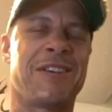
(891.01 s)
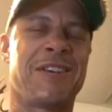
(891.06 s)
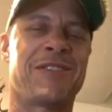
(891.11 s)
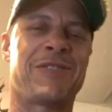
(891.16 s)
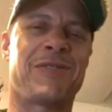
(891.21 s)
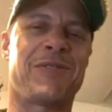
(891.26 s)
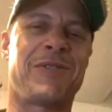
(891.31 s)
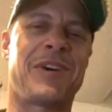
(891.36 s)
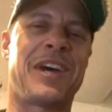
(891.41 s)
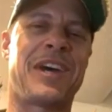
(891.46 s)

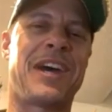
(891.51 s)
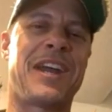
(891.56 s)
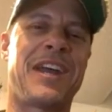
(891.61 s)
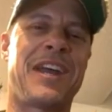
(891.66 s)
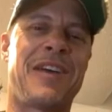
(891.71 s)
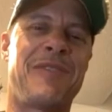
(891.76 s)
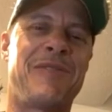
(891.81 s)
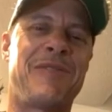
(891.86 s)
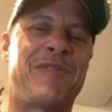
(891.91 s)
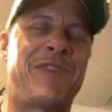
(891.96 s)
So I got
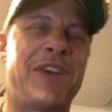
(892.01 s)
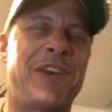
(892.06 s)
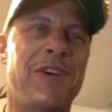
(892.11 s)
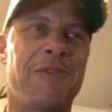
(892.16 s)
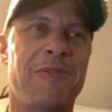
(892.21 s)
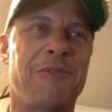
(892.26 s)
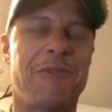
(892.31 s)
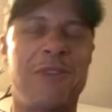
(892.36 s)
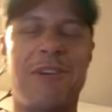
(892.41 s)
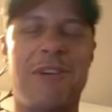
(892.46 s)
out and
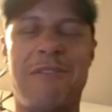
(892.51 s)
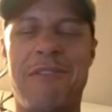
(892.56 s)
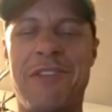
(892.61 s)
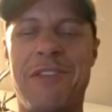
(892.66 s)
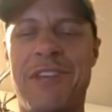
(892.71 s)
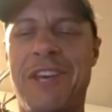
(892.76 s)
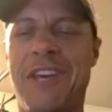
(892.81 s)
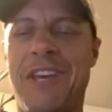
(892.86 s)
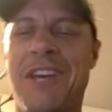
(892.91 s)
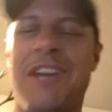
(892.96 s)
failed with
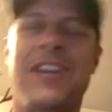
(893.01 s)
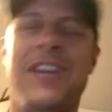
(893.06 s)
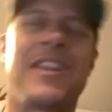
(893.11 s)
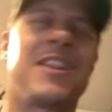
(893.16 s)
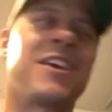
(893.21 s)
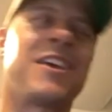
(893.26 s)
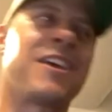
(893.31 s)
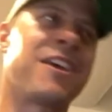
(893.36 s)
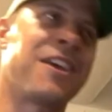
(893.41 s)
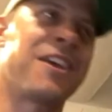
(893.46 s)
everything,
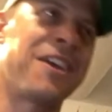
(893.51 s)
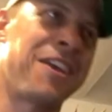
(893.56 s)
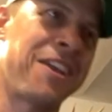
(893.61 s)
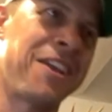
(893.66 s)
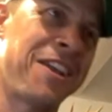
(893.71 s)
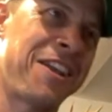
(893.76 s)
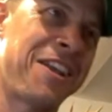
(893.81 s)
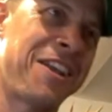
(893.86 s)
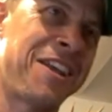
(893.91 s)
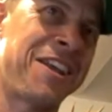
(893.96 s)
and
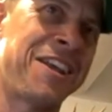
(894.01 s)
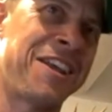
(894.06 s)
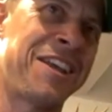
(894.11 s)
then